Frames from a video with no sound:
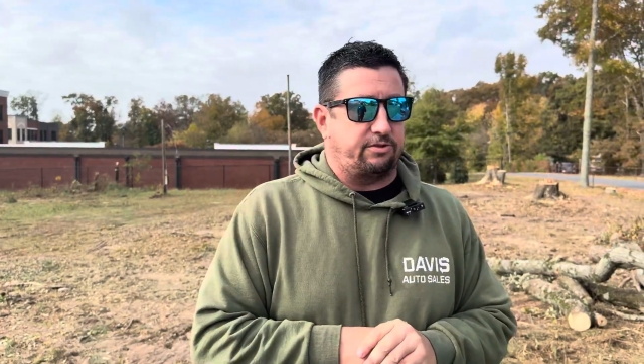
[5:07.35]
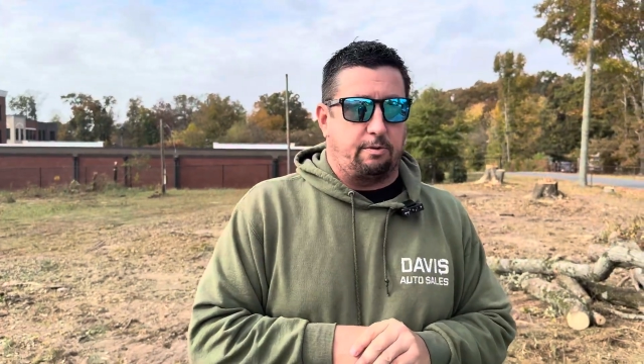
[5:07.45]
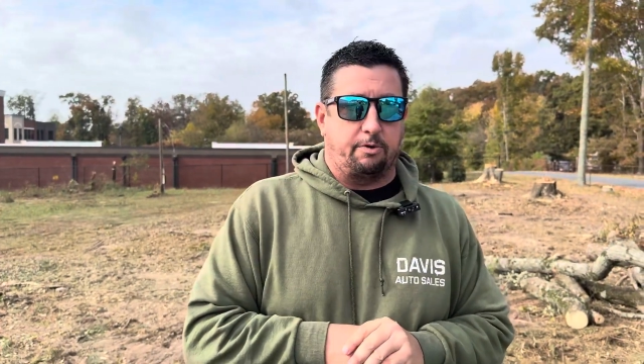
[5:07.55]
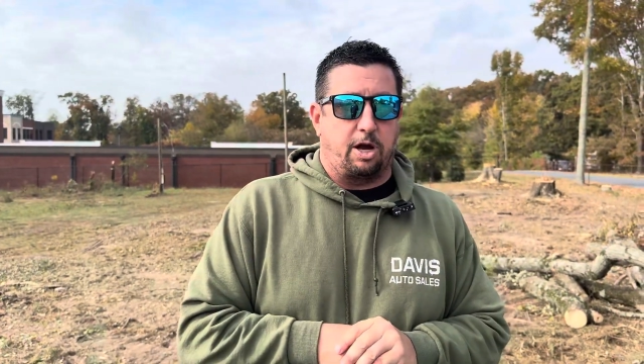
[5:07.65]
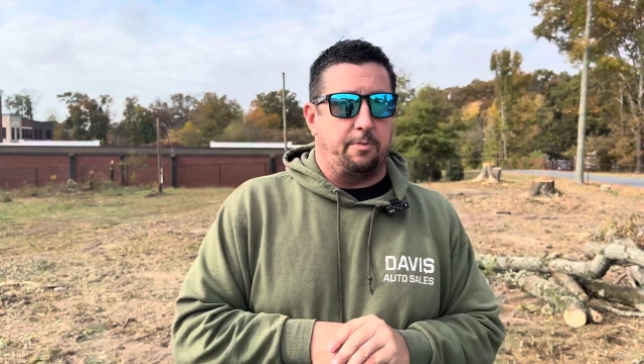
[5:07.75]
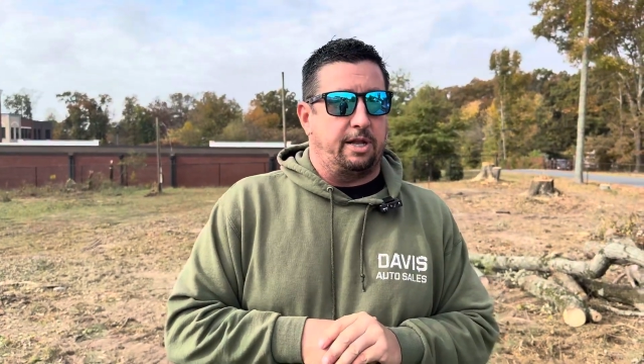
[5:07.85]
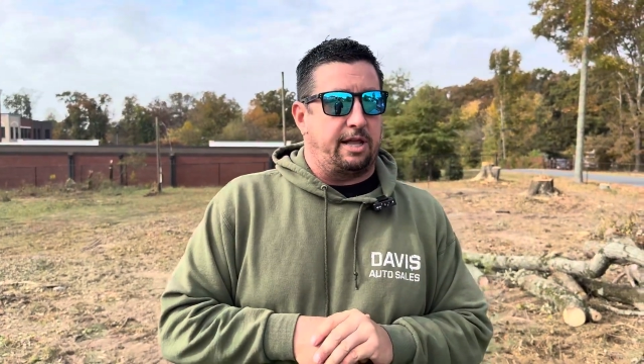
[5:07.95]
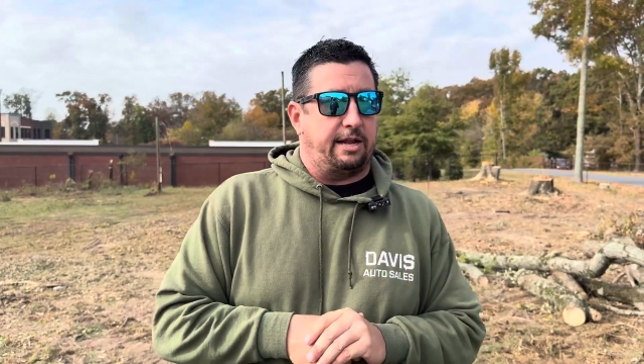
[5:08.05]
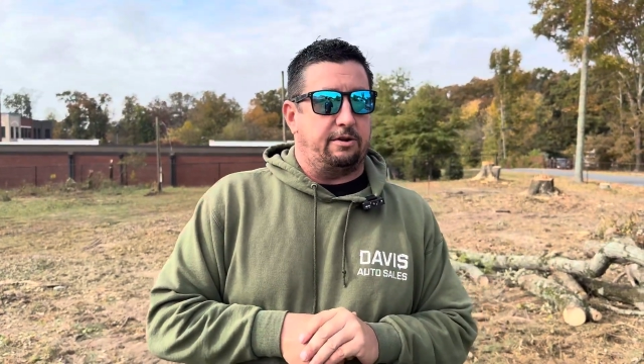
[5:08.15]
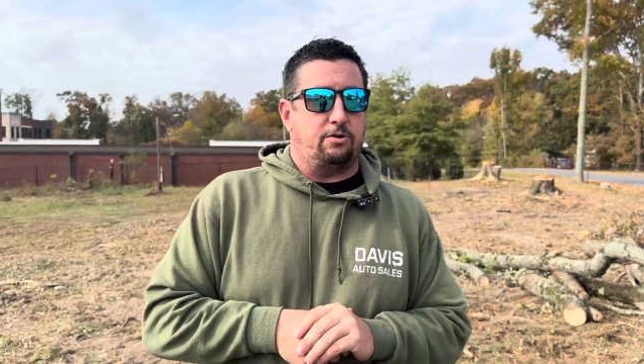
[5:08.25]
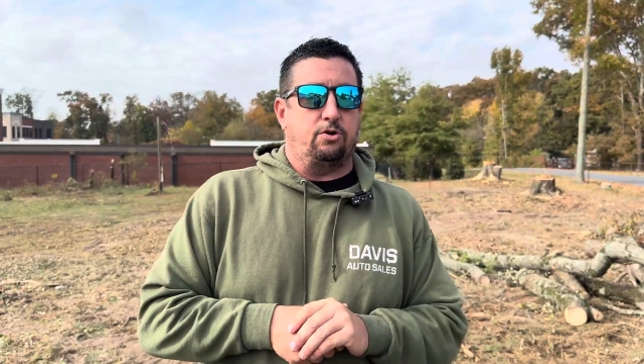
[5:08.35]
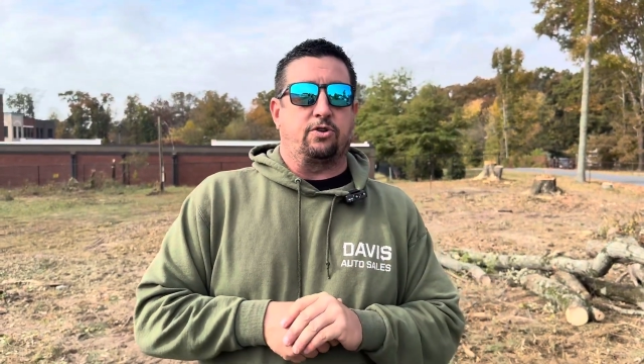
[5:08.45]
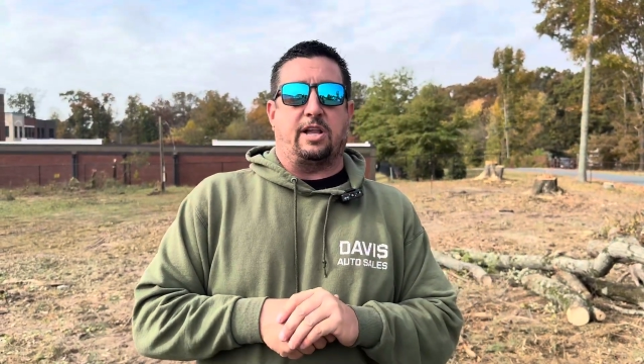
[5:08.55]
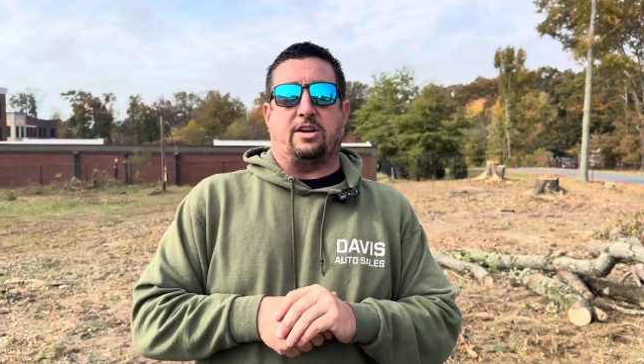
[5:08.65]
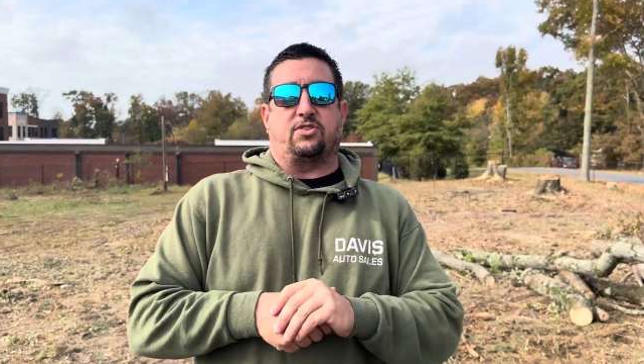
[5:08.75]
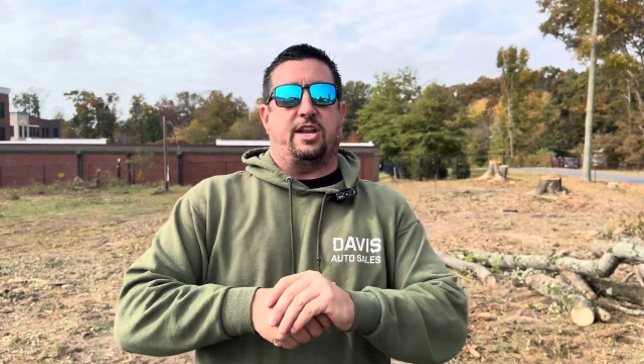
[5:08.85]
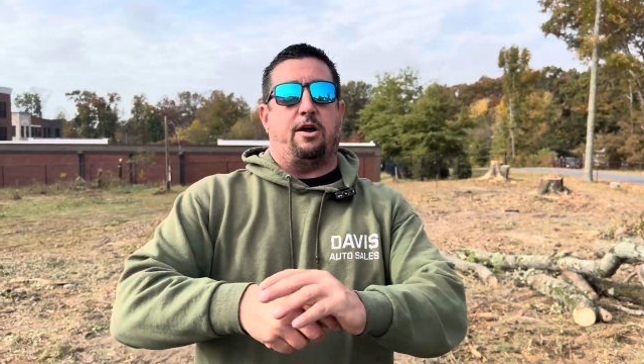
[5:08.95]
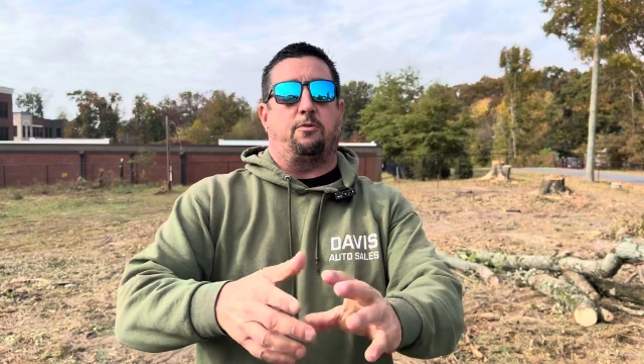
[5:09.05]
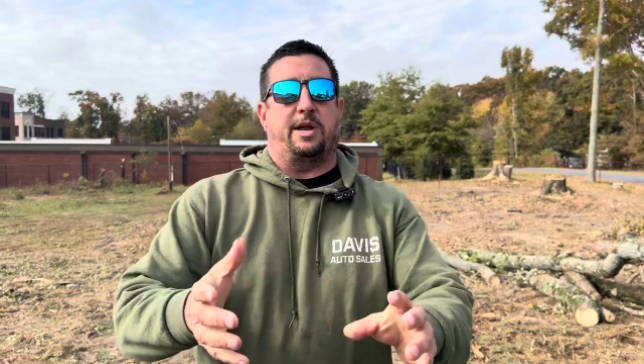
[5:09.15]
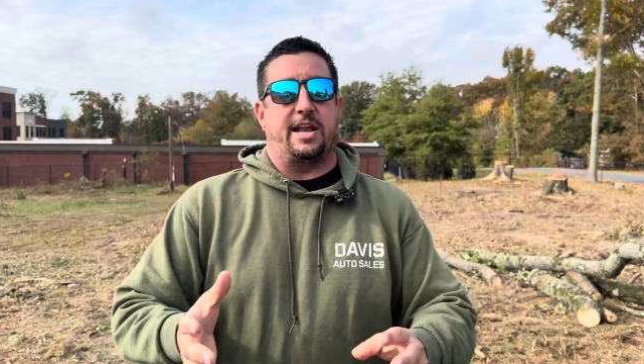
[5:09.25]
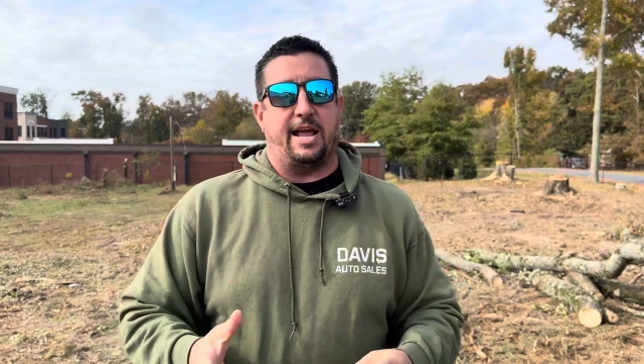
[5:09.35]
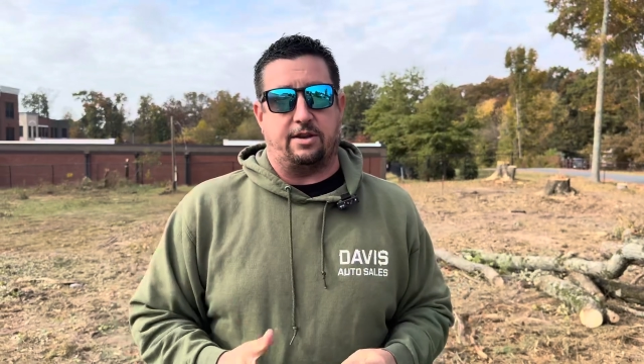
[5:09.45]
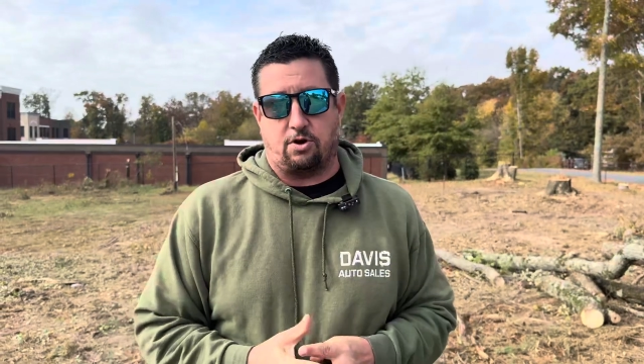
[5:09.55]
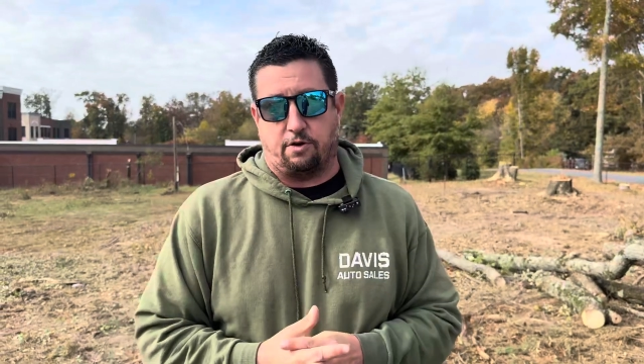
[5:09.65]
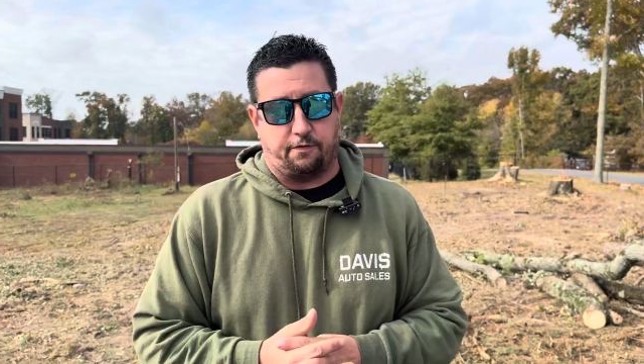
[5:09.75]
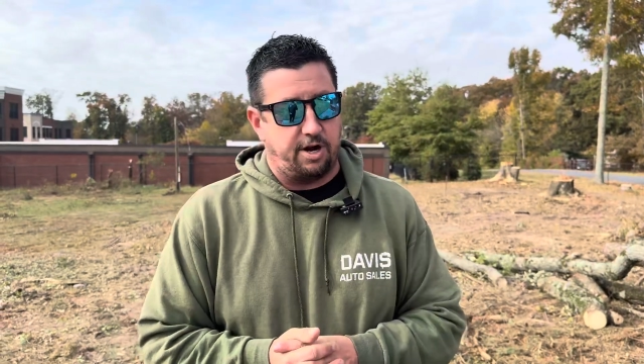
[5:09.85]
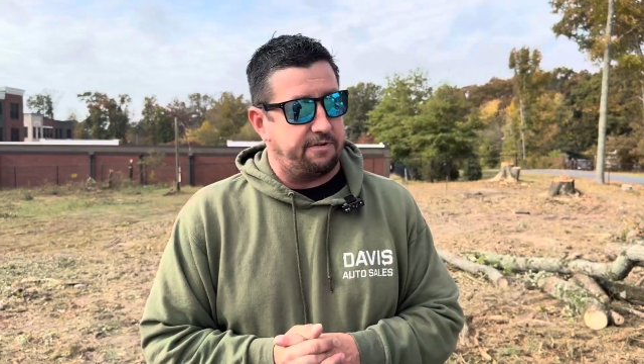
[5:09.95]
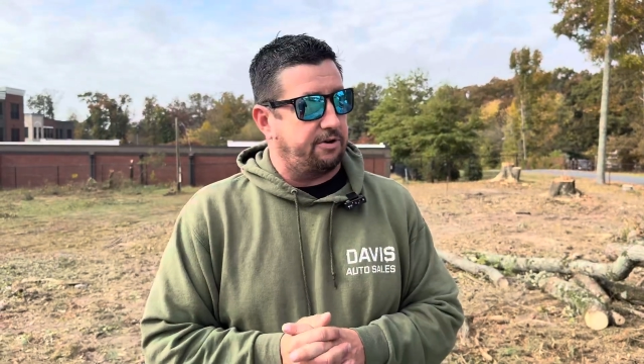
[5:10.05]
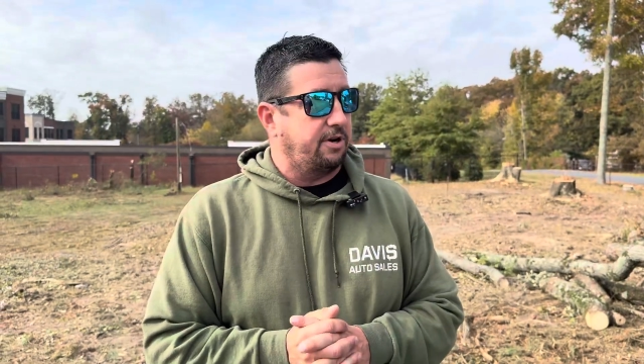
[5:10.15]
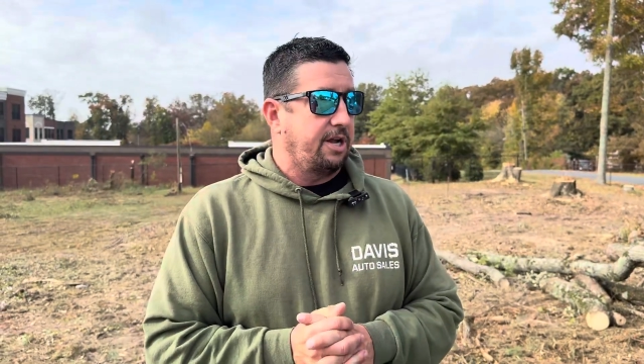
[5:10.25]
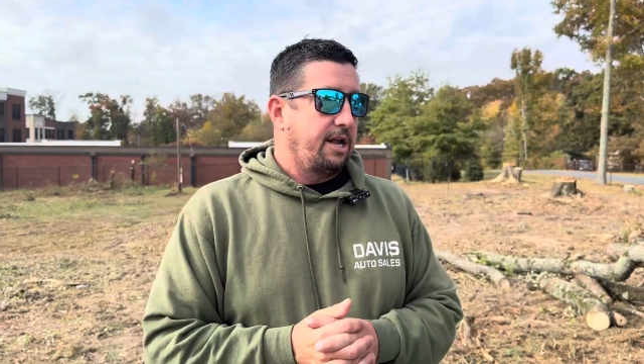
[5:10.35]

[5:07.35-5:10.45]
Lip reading: Some of them come in like used to like sit down with my dad and talk forever.